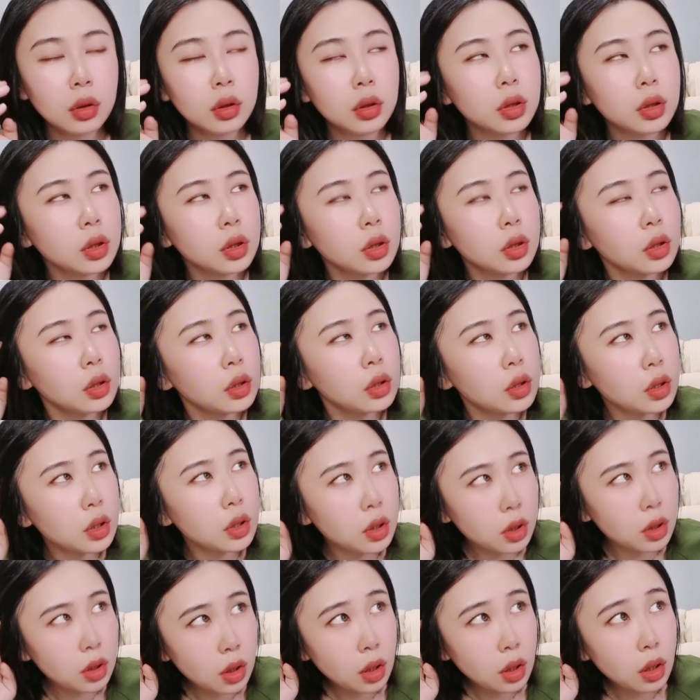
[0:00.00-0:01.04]
Mimic the
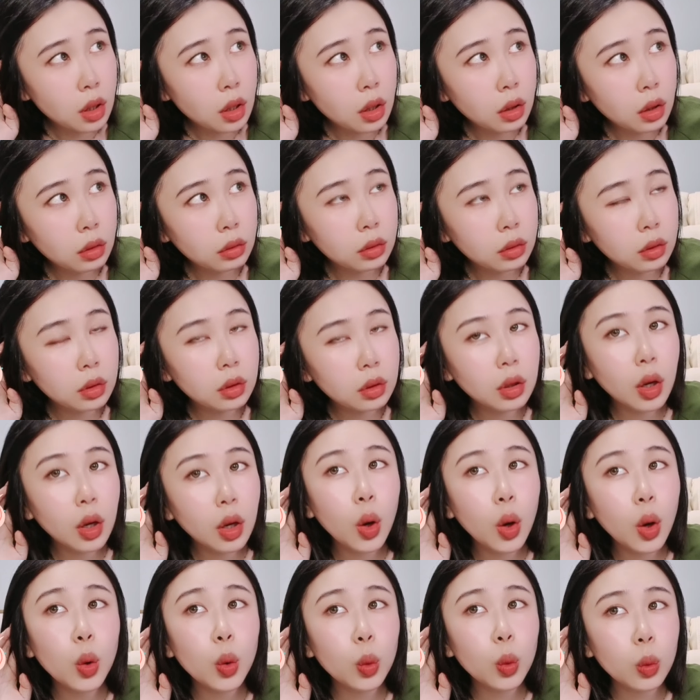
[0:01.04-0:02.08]
natural rhythm
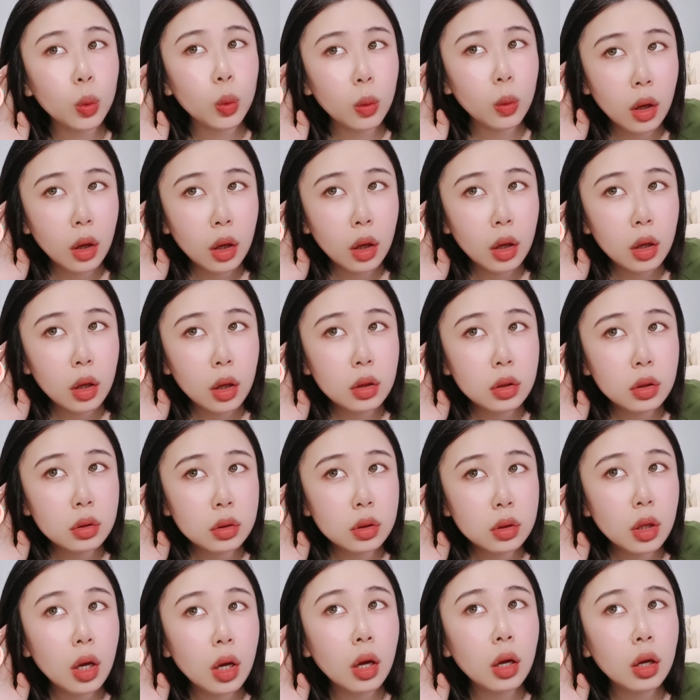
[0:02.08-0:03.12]
and
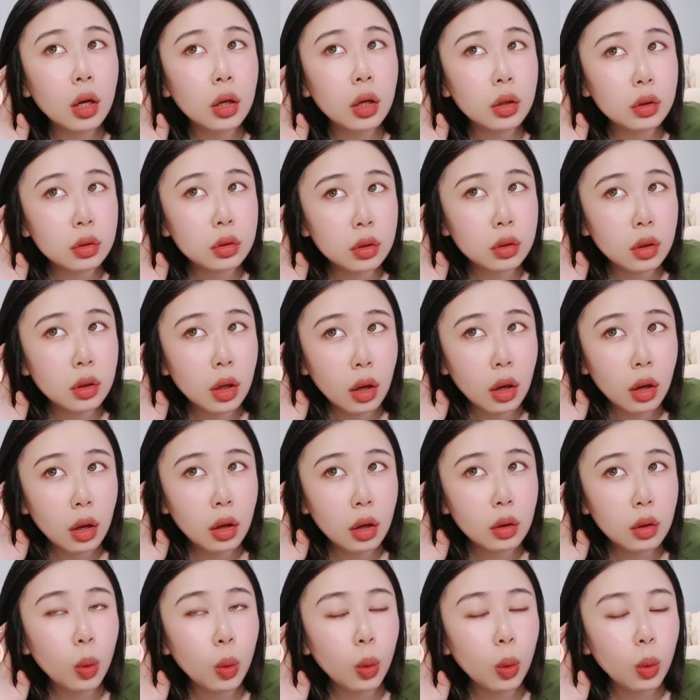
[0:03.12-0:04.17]
intonation of
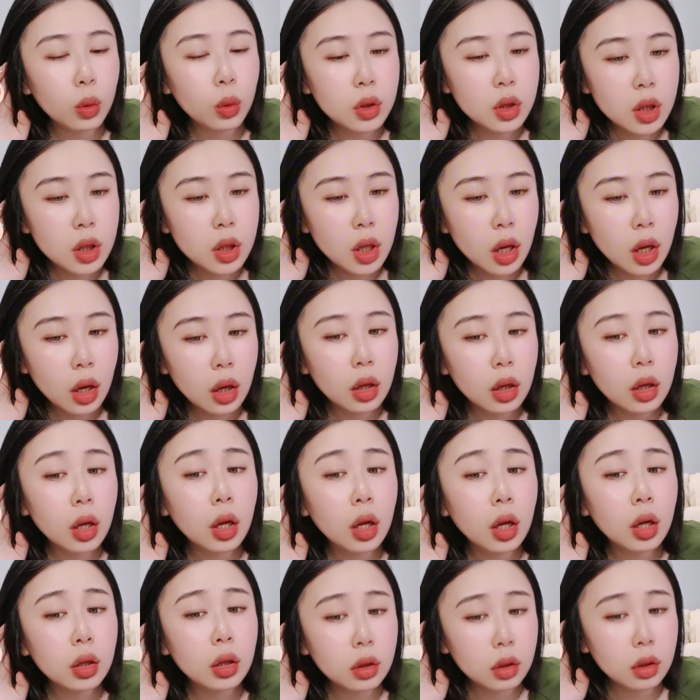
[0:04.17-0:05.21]
spoken Korean
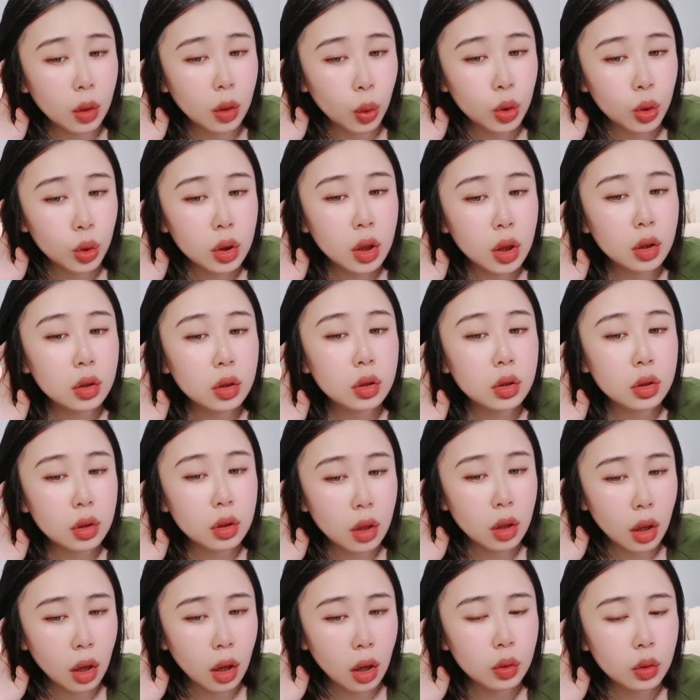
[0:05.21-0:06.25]
by listening
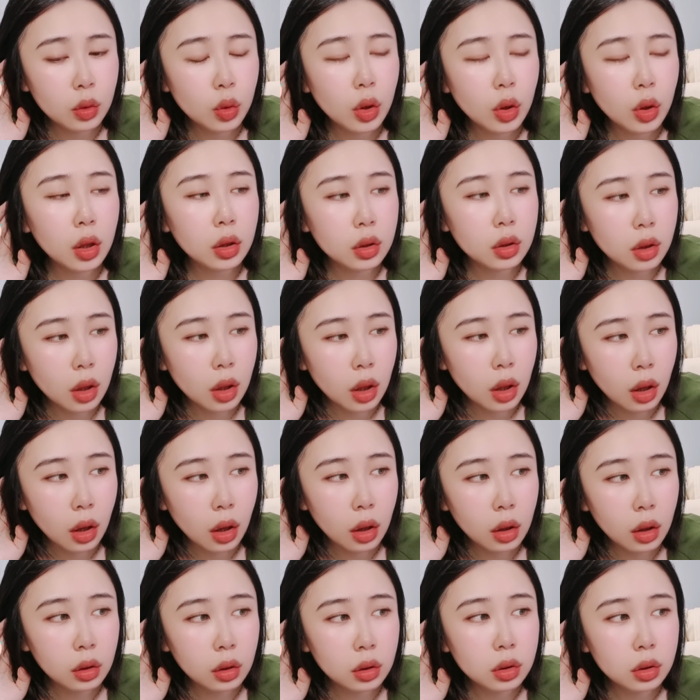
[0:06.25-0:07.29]
to native
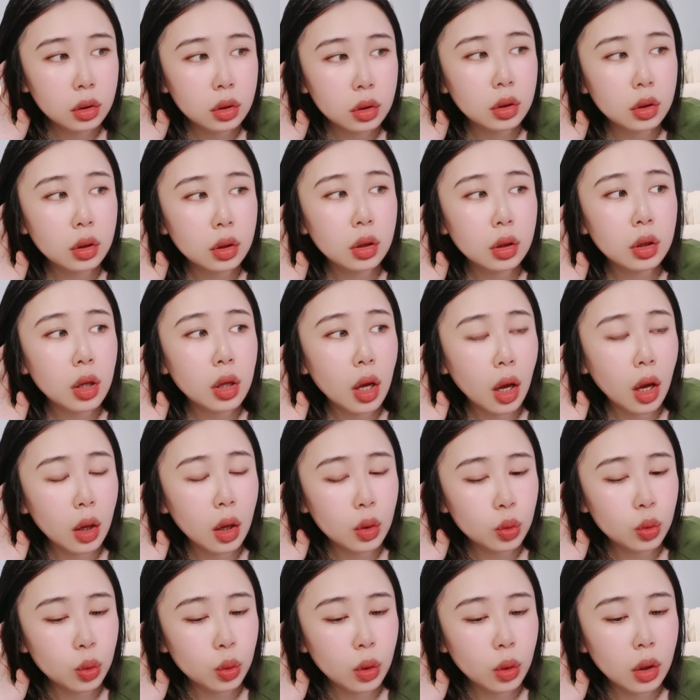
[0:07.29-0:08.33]
speakers or
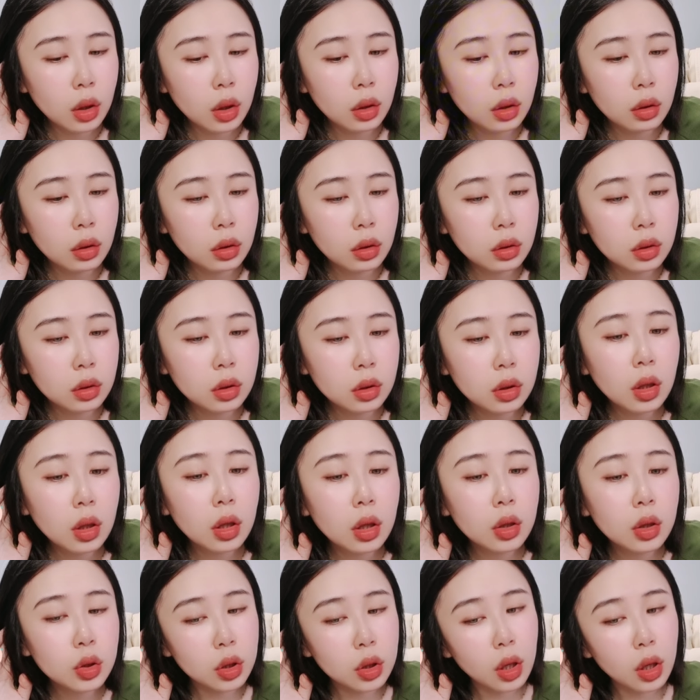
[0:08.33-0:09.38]
recordings.
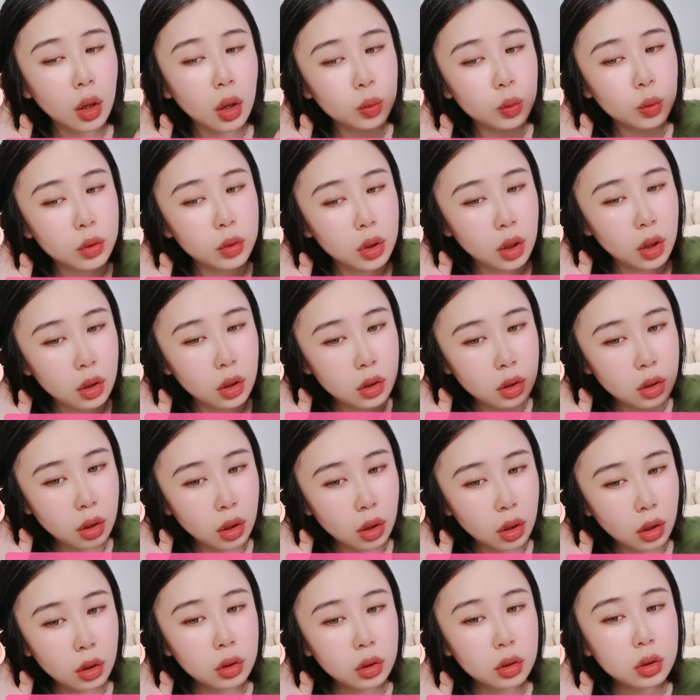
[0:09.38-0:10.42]
Emphasize
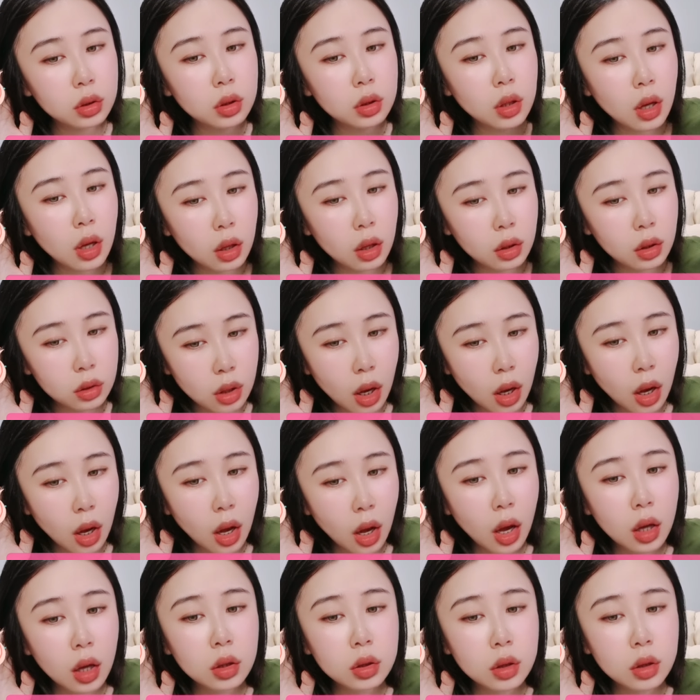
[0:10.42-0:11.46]
stress on
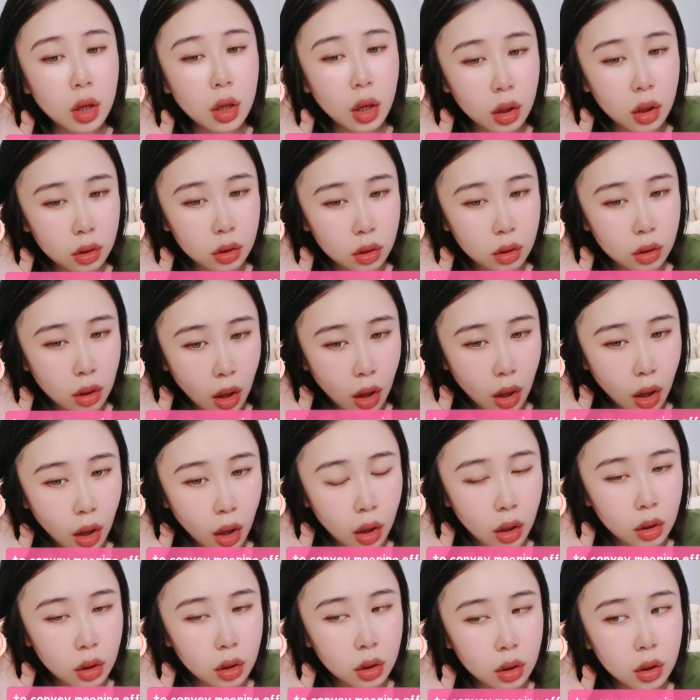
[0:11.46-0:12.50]
appropriate
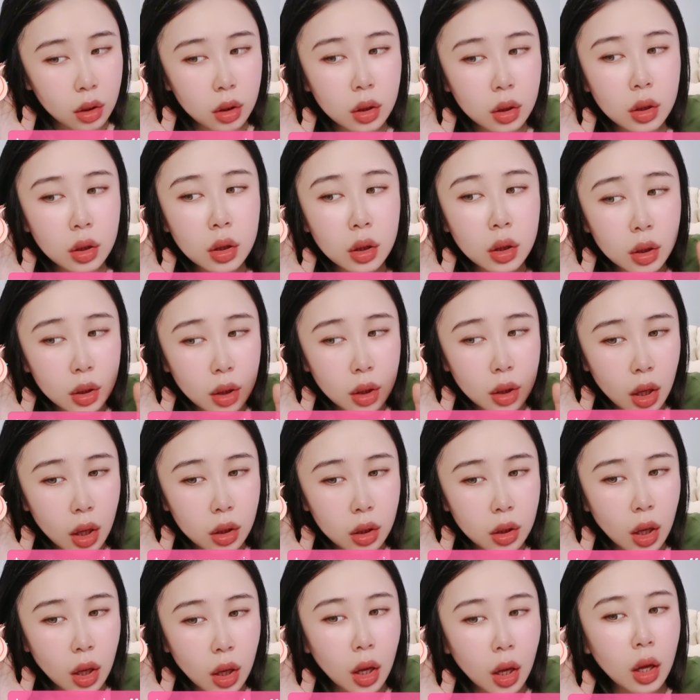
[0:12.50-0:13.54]
syllables and words
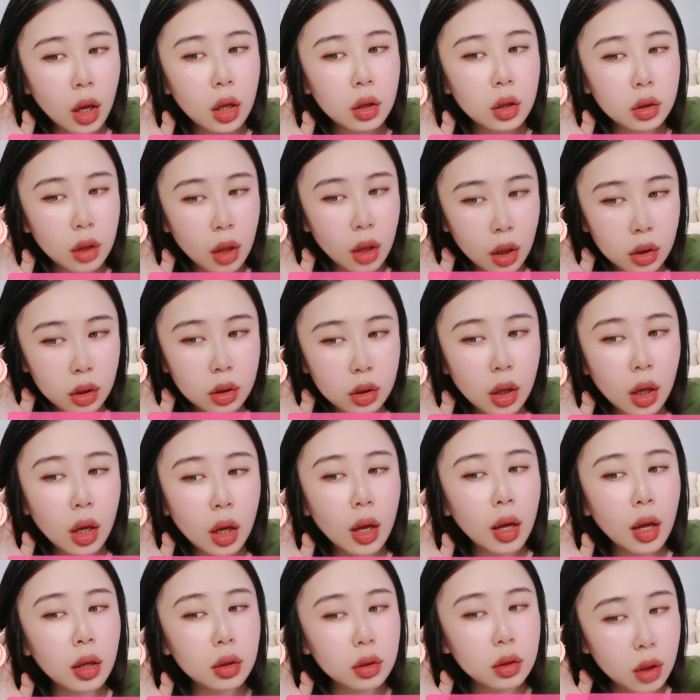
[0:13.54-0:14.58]
to convey
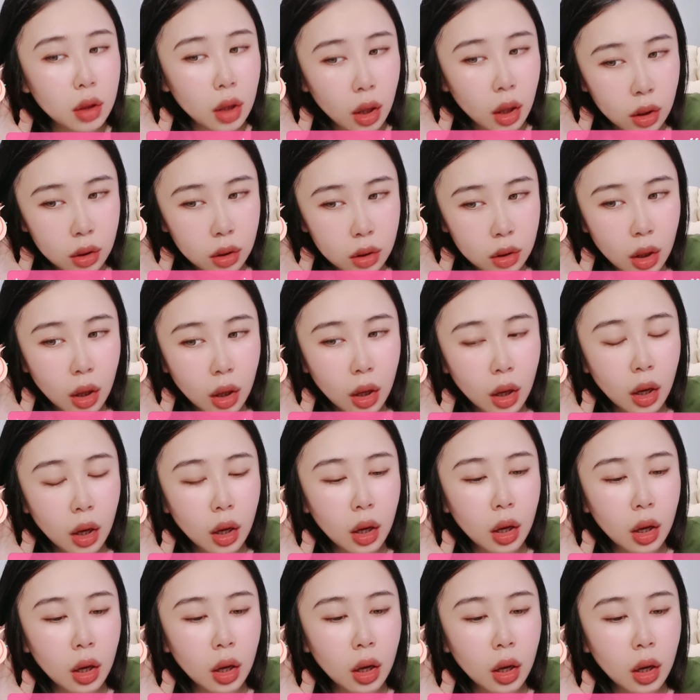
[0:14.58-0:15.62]
meaning
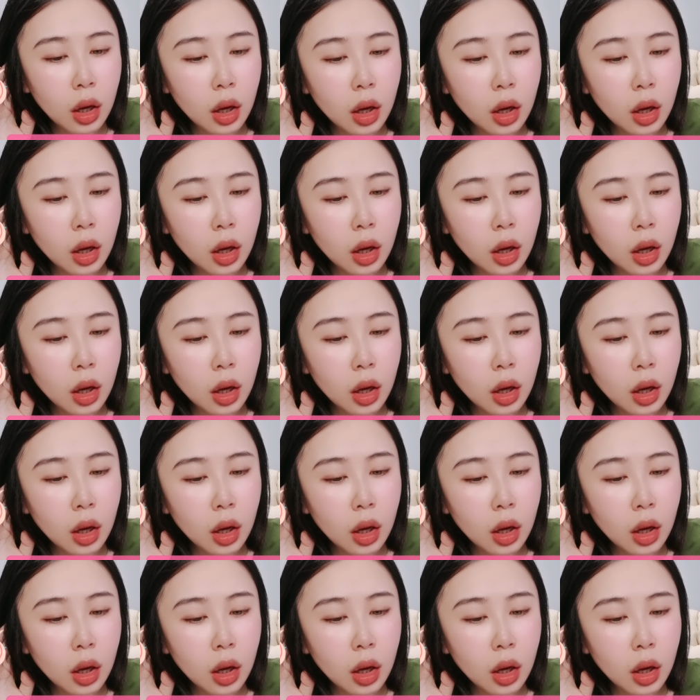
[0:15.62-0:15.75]
effectively.